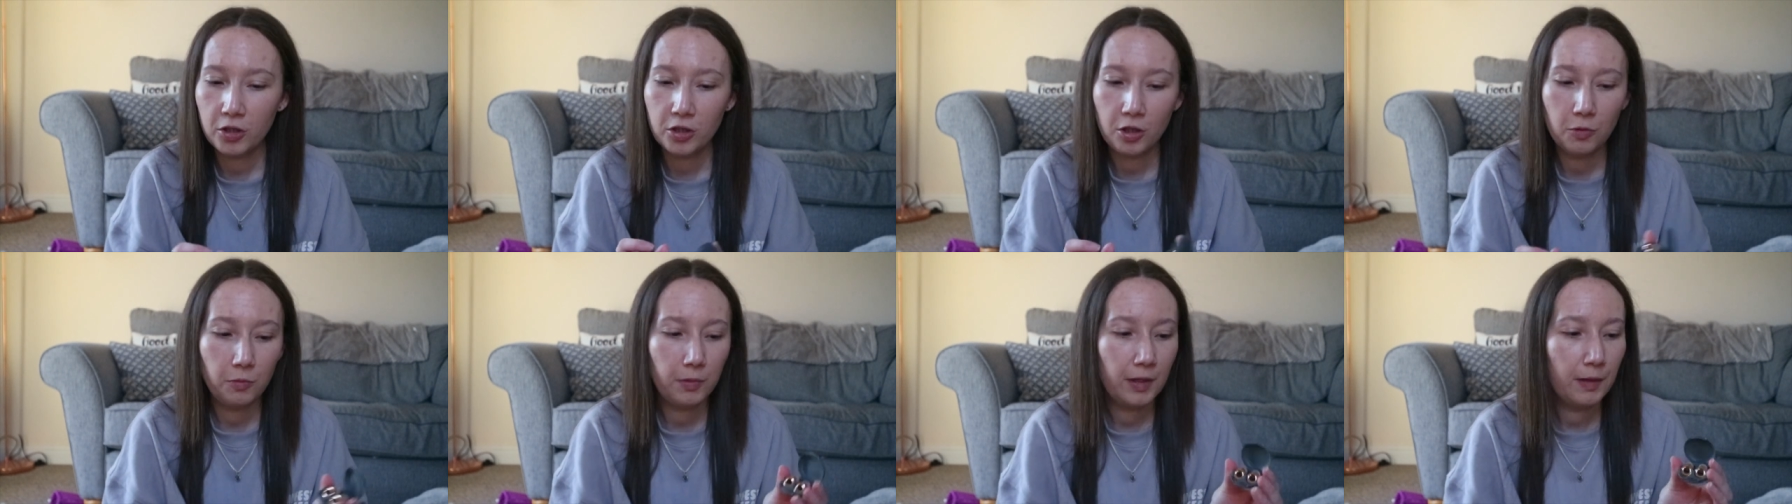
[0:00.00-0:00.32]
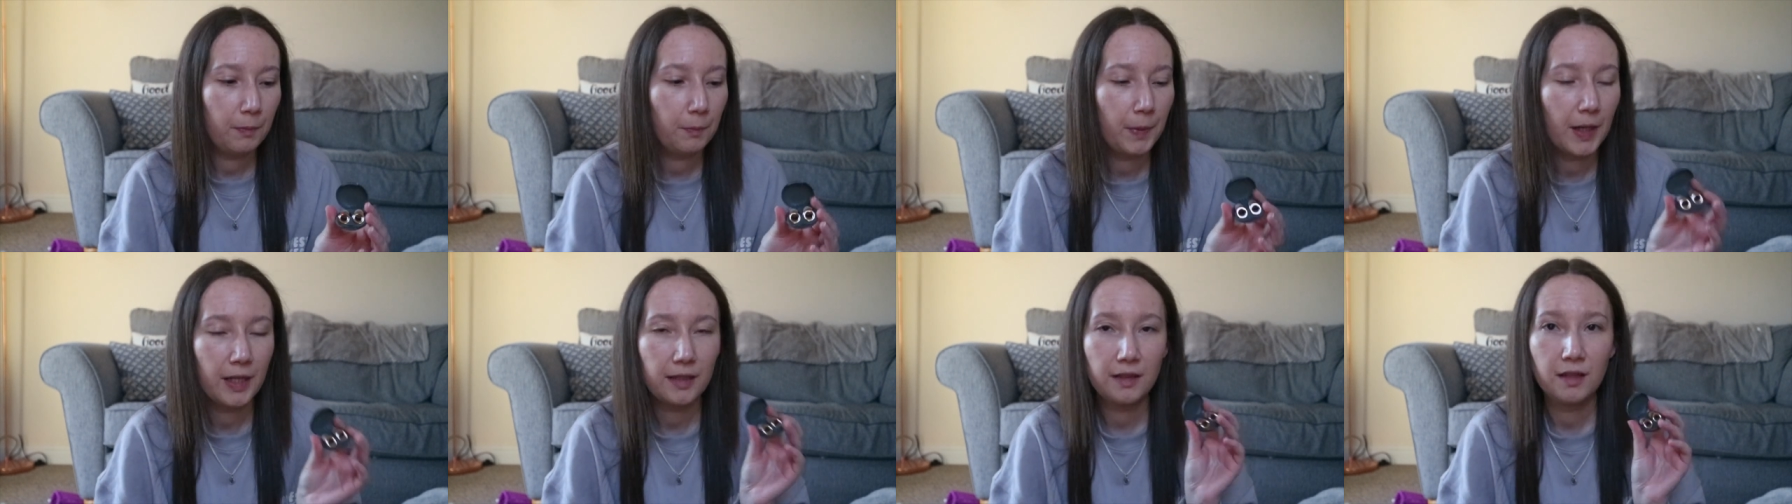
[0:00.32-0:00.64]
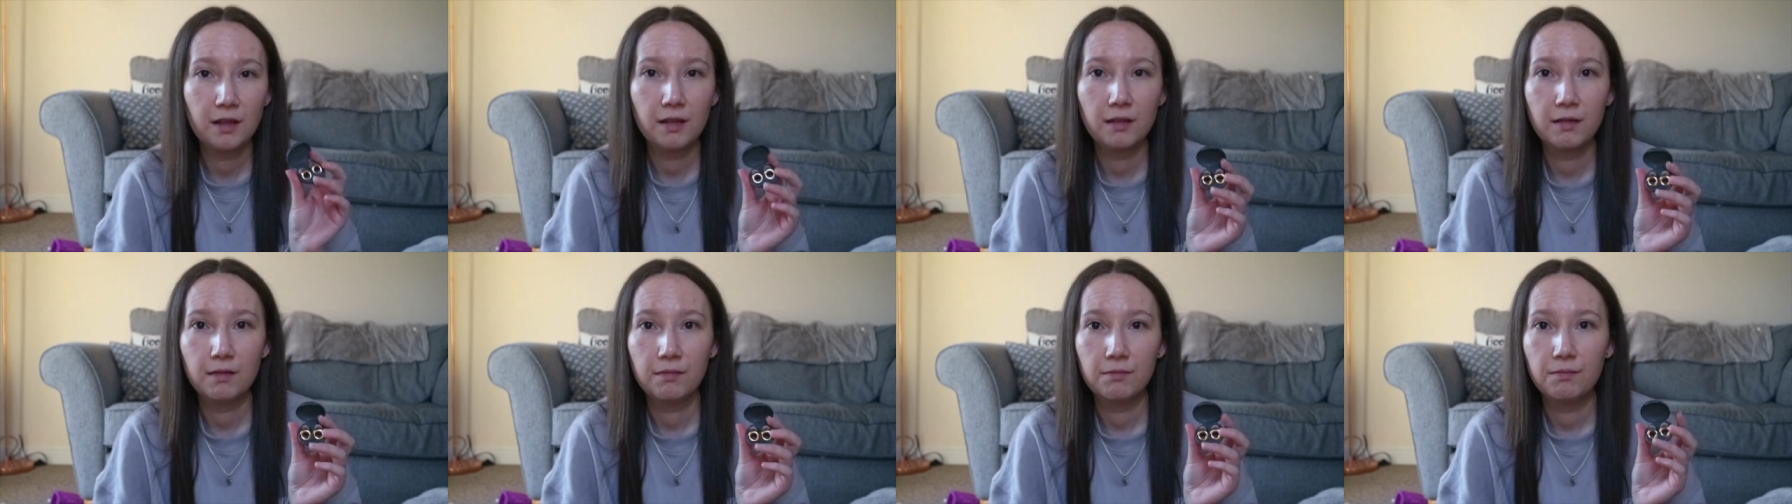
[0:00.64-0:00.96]
So we
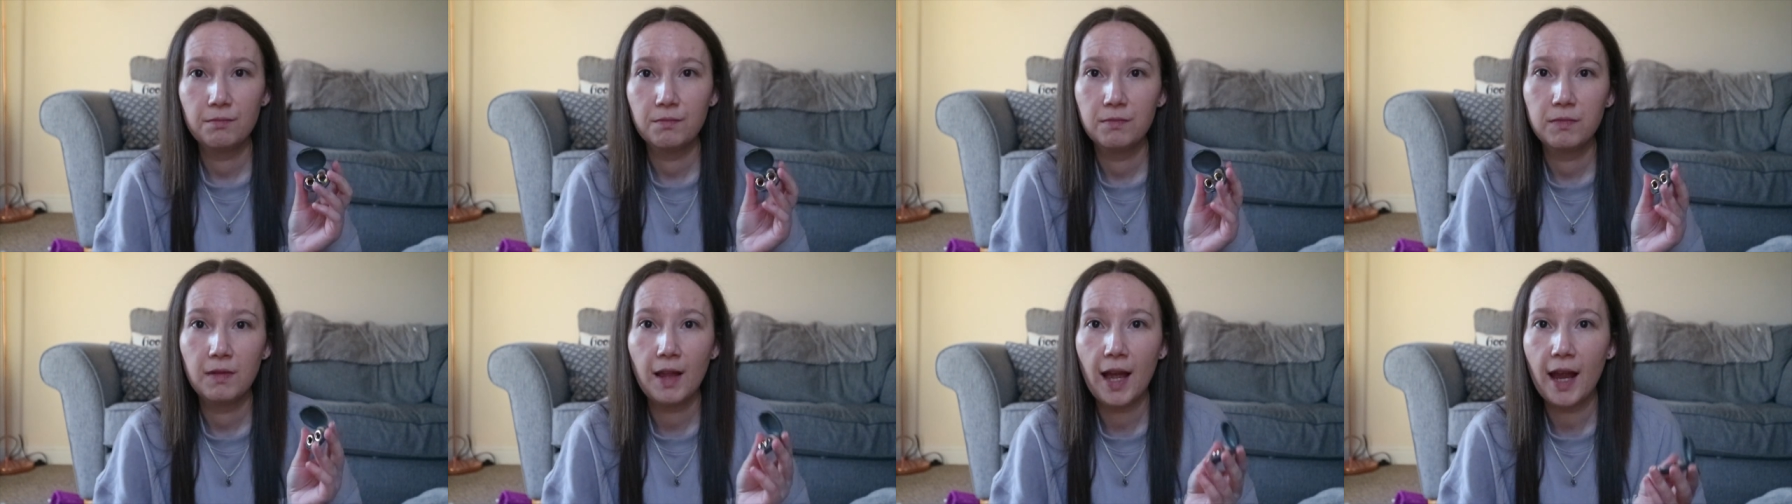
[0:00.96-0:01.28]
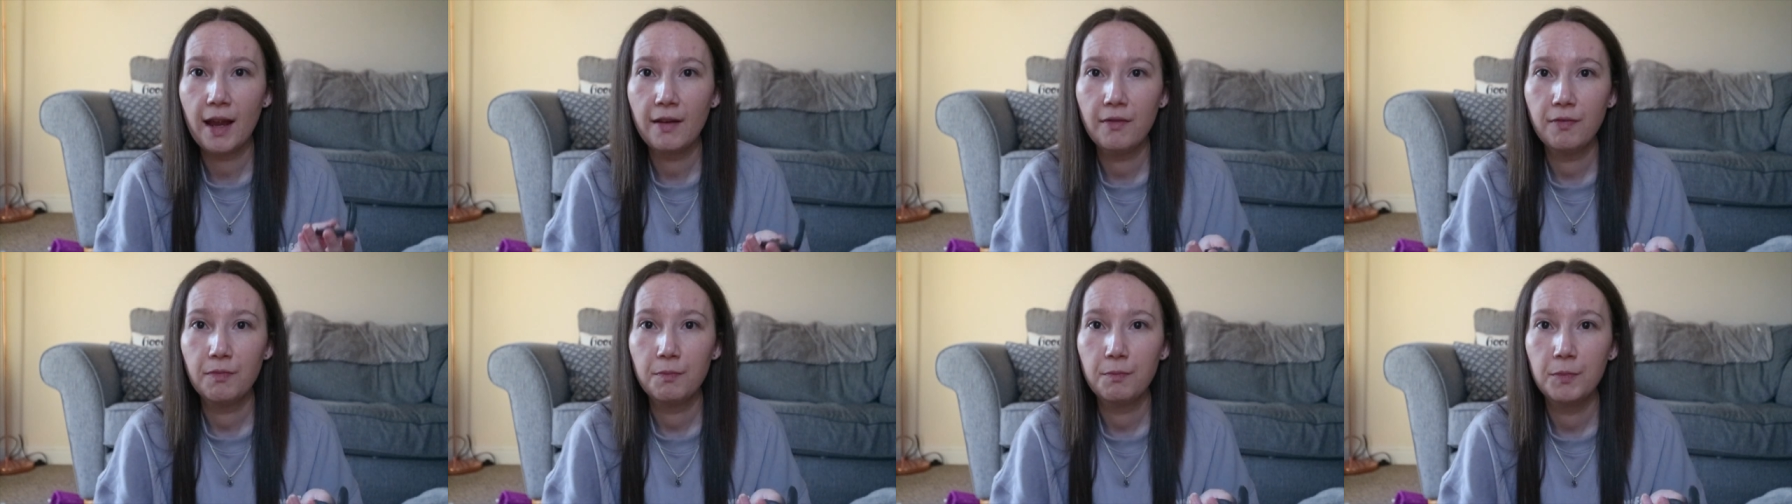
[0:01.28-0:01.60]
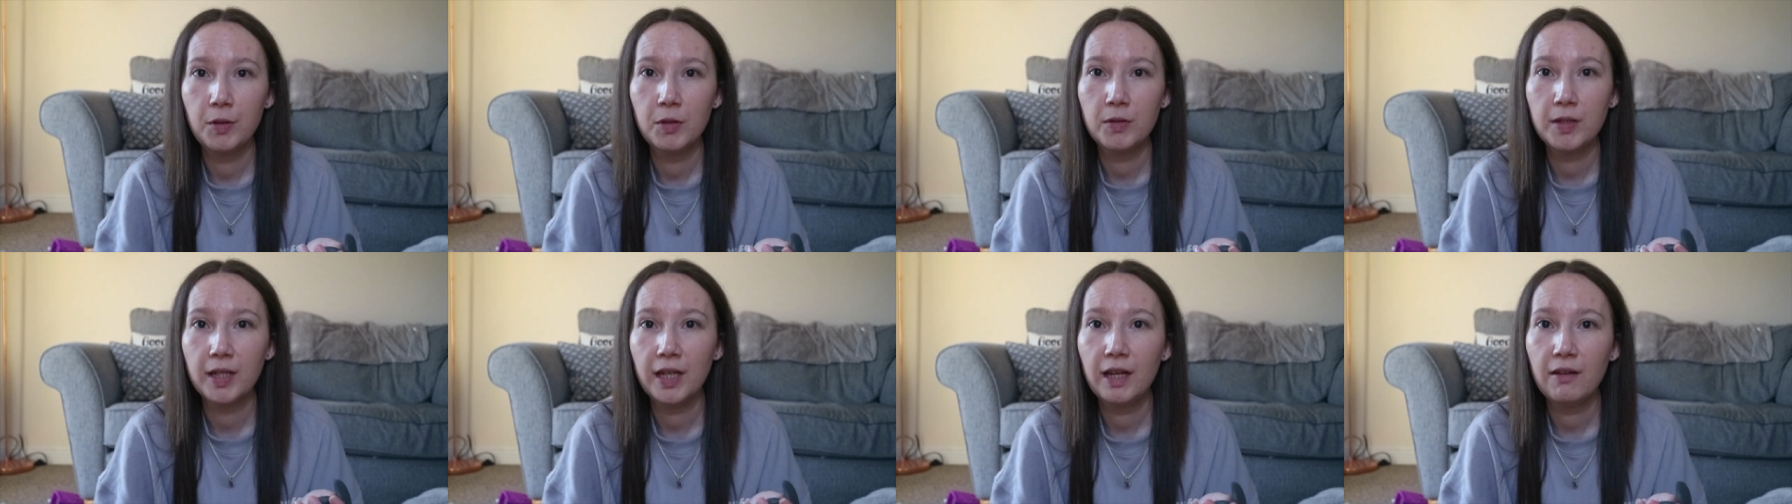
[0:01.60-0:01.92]
picked live
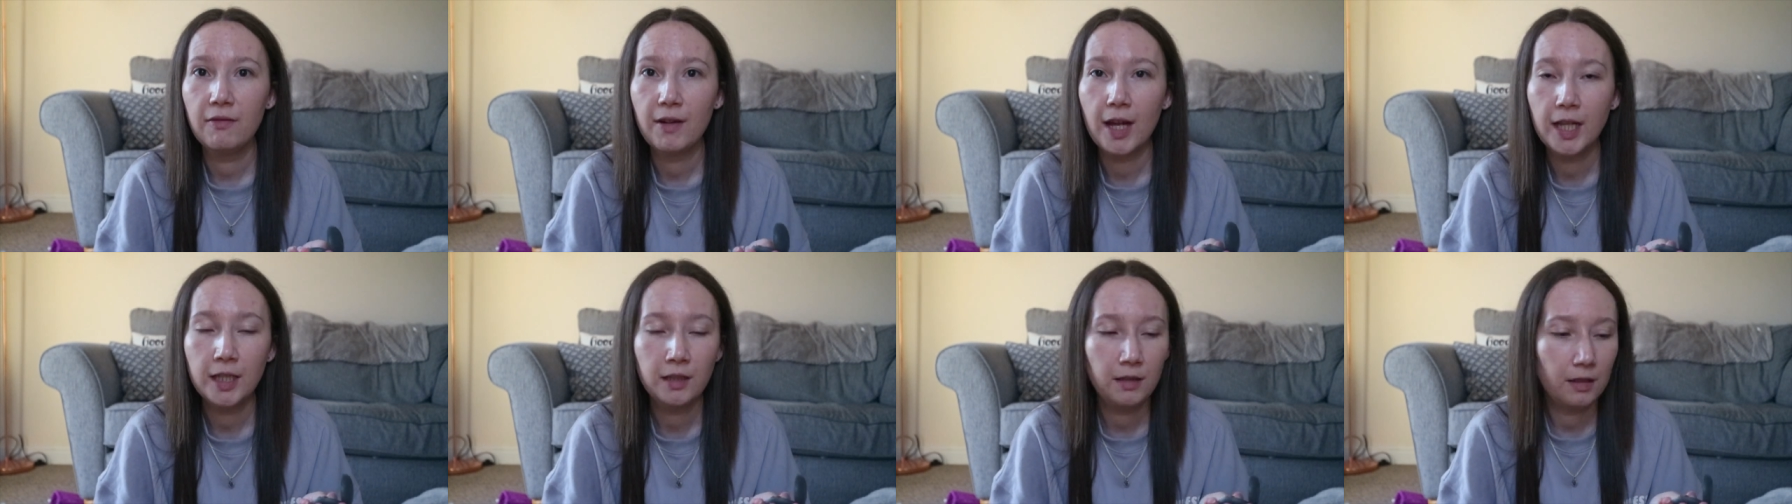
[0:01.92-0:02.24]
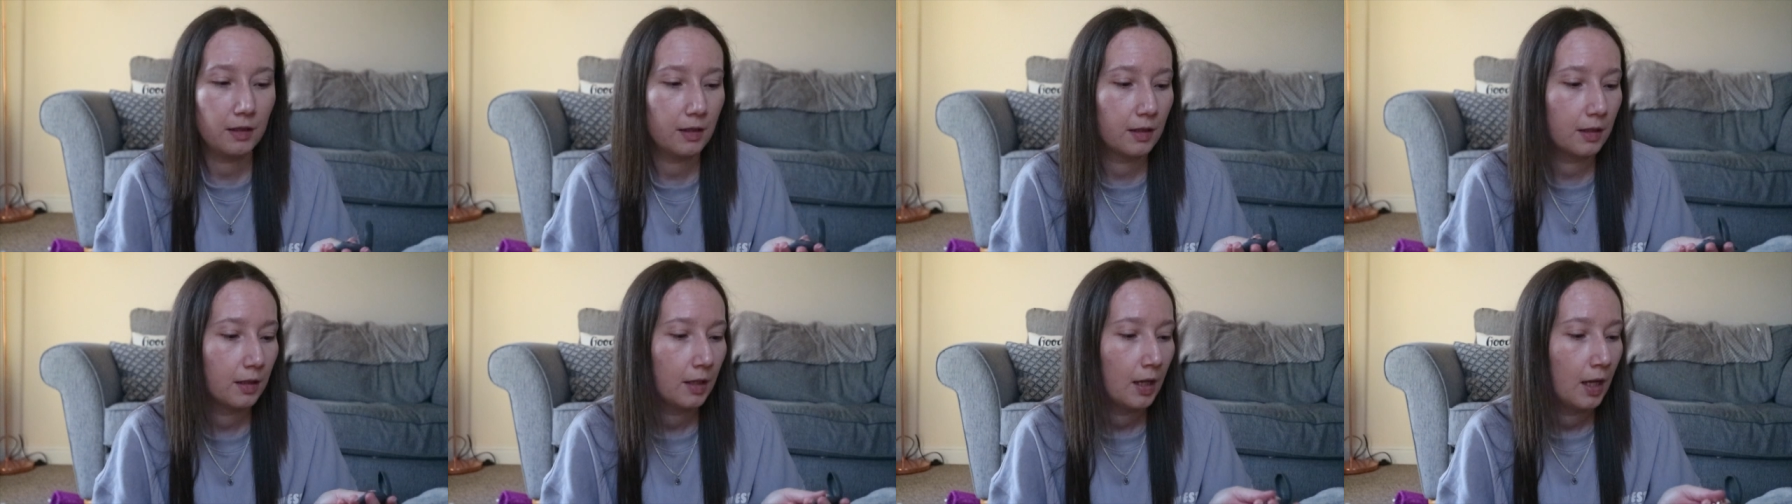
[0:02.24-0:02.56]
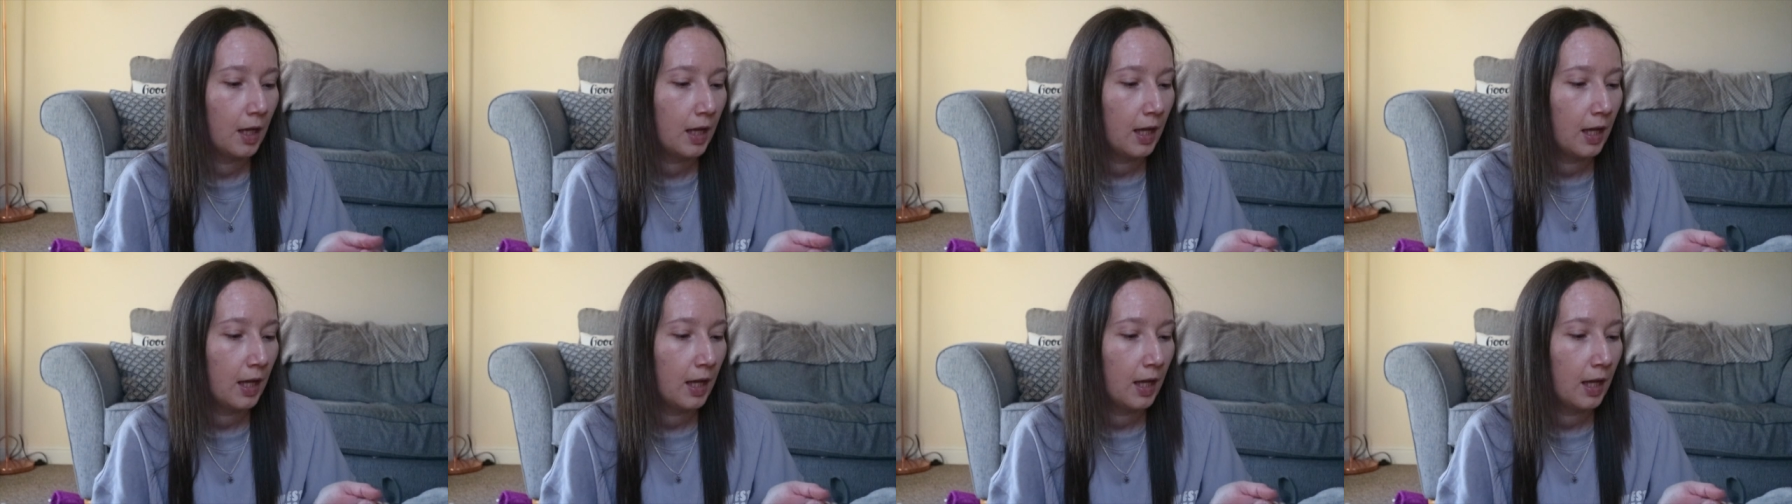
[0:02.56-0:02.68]
music events.